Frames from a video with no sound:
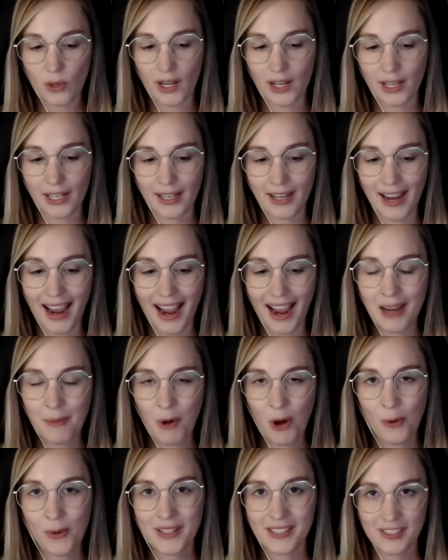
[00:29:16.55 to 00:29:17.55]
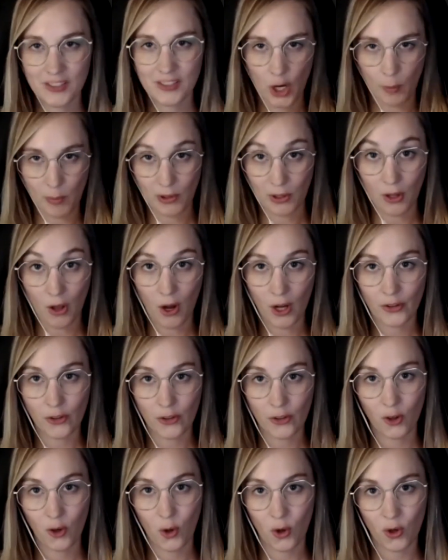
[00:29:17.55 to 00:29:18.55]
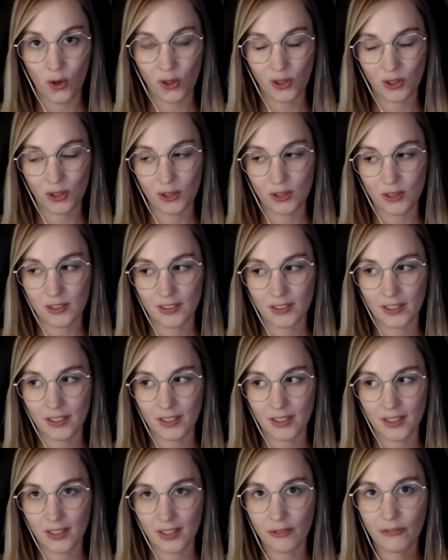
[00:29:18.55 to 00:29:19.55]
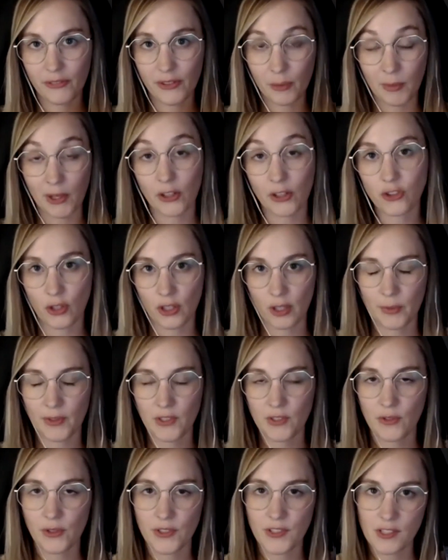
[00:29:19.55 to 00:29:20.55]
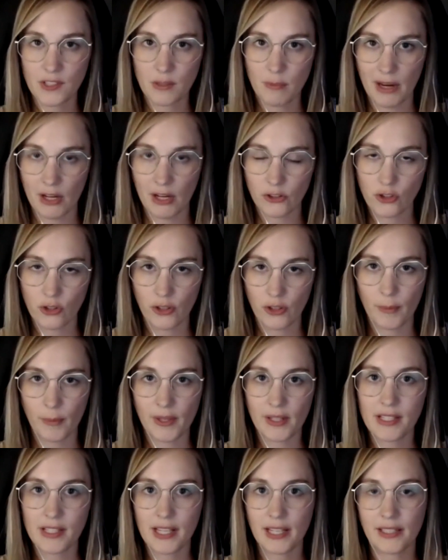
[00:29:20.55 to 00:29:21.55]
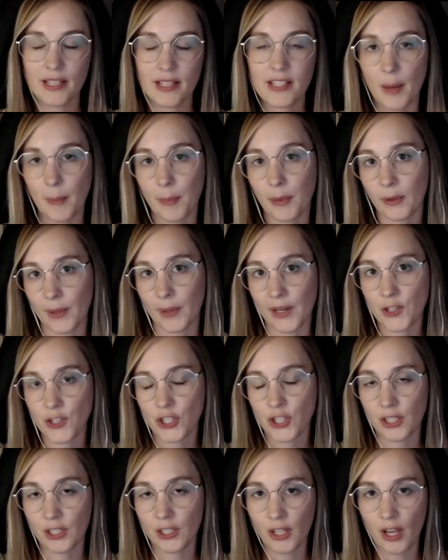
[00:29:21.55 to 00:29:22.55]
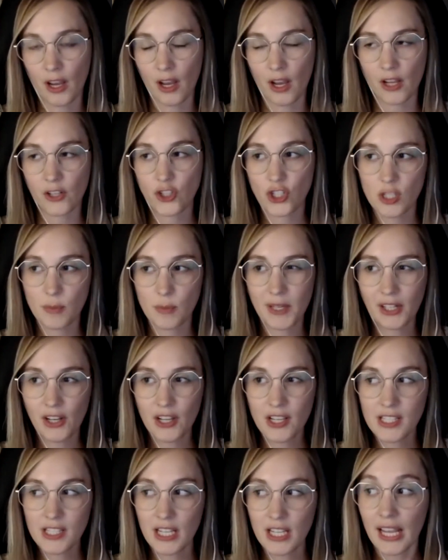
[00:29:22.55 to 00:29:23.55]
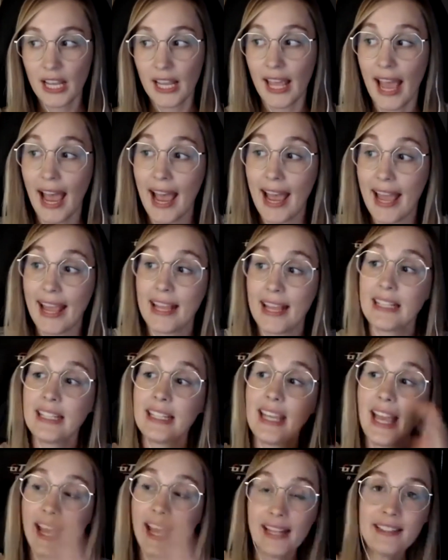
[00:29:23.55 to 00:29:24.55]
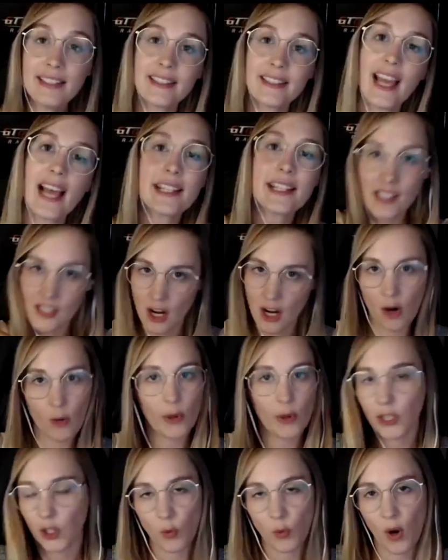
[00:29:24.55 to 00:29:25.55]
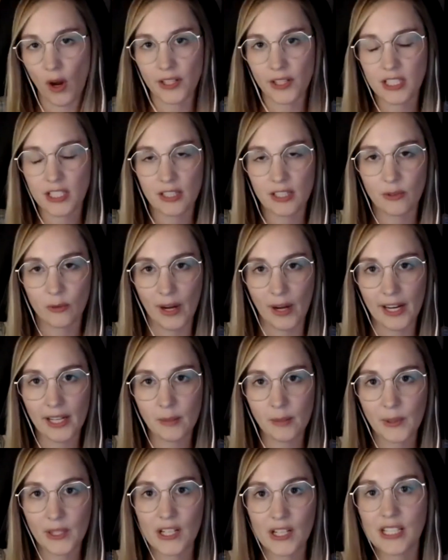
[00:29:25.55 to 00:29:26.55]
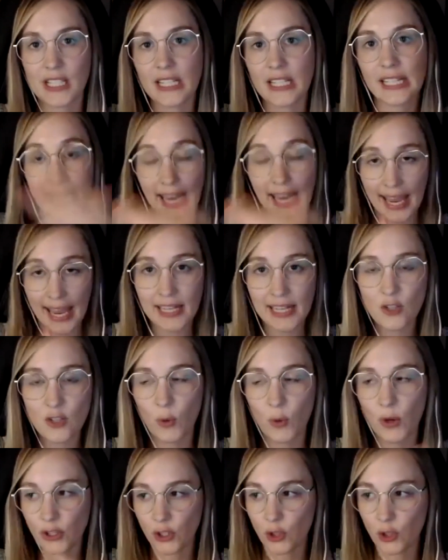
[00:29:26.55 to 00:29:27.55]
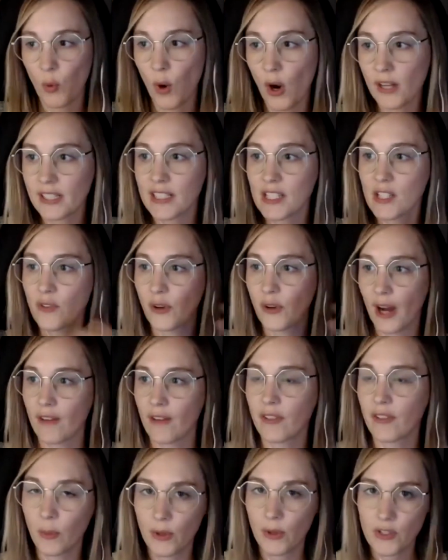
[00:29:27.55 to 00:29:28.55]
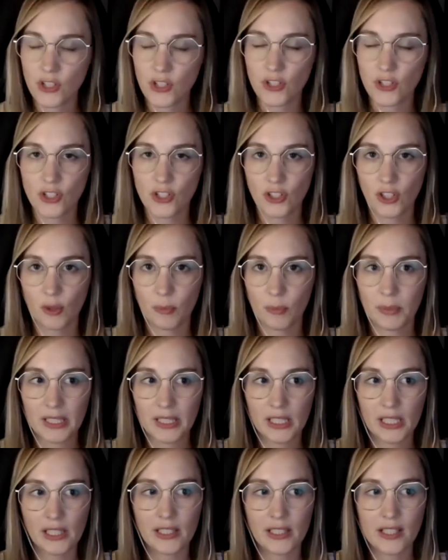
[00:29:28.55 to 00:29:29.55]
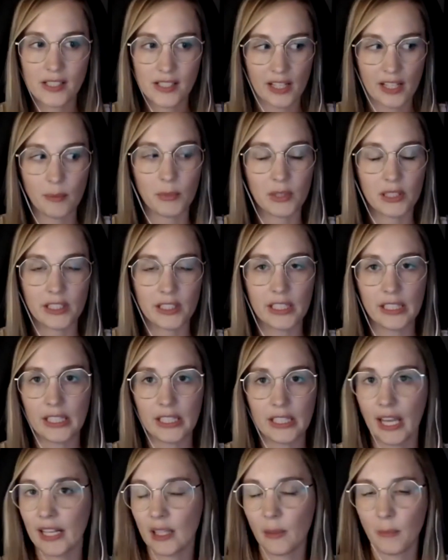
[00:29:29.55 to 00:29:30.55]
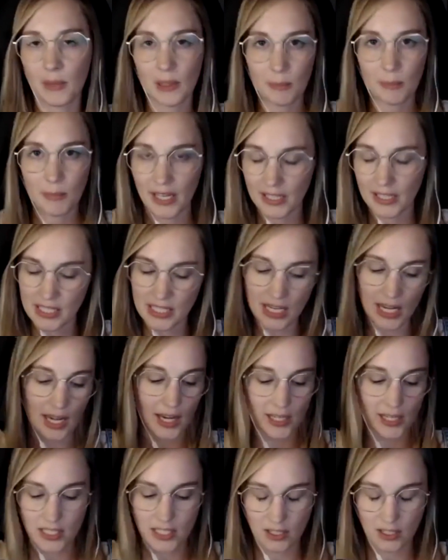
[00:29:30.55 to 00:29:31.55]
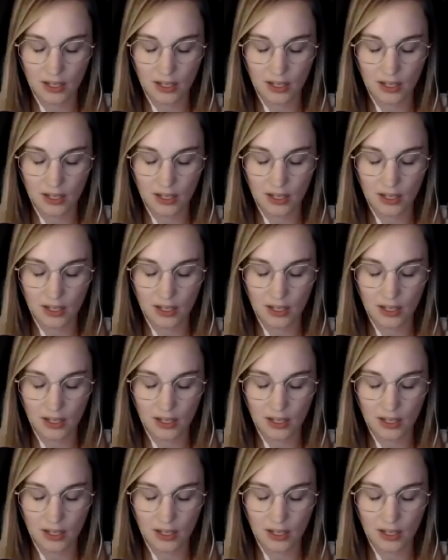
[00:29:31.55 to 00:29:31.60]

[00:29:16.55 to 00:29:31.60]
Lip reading: I'm always double on the whole female tournaments versus male tournaments and the separation, just because in the end, that's not what you want, right? Because in the end, what you want is for everyone to just compete in the same league and it be mixed and